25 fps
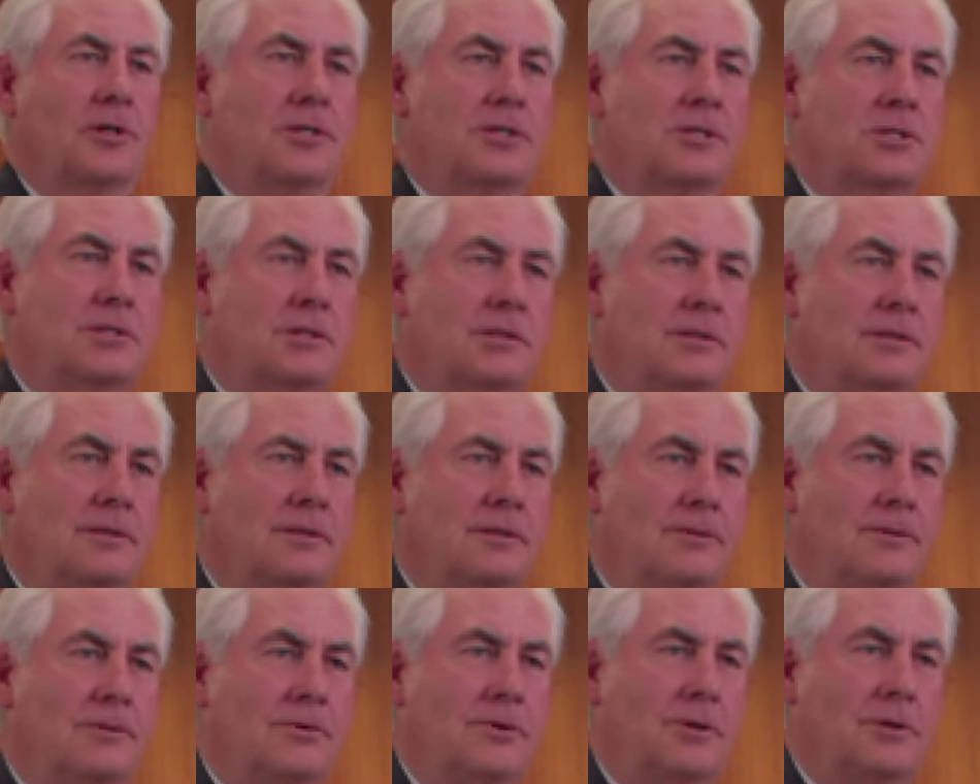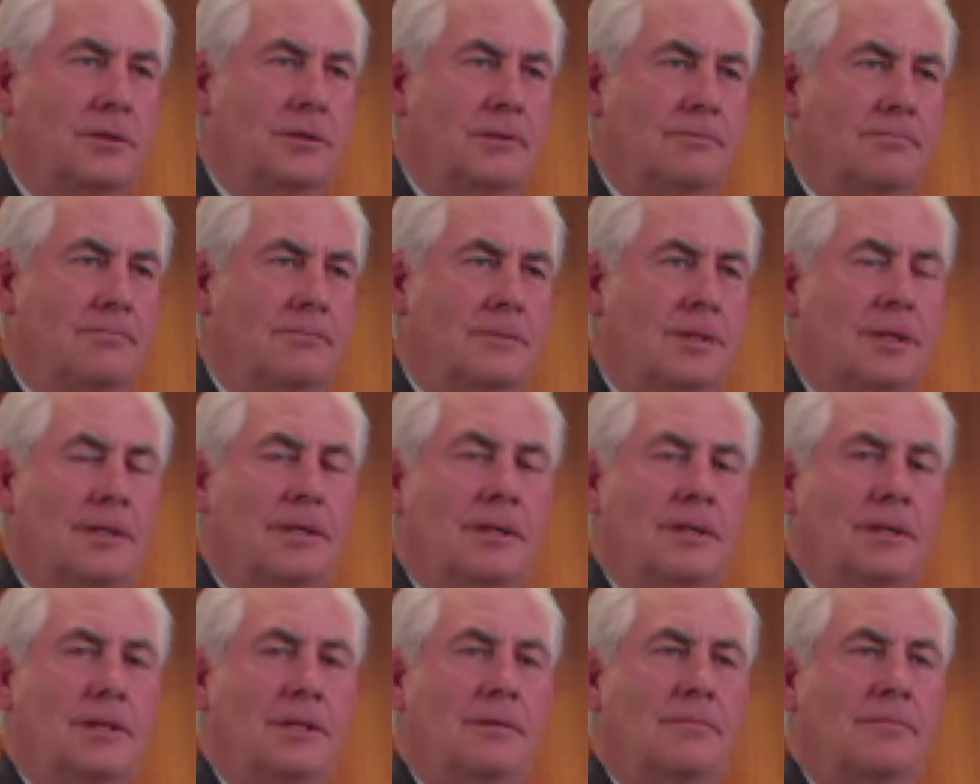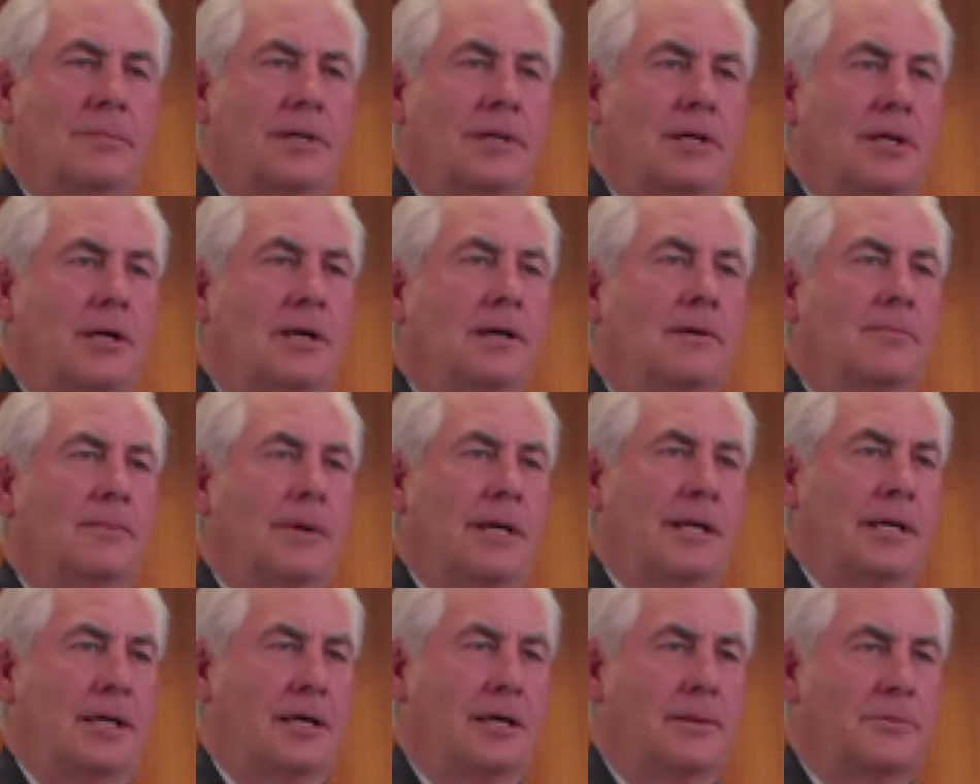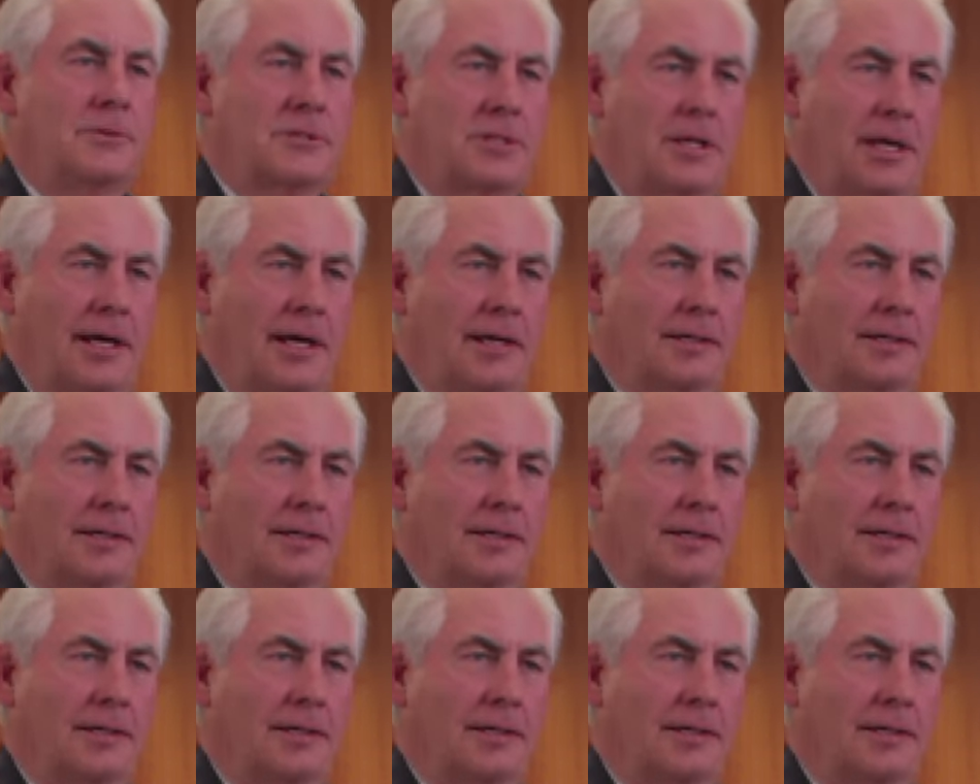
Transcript: And that's what I have done personally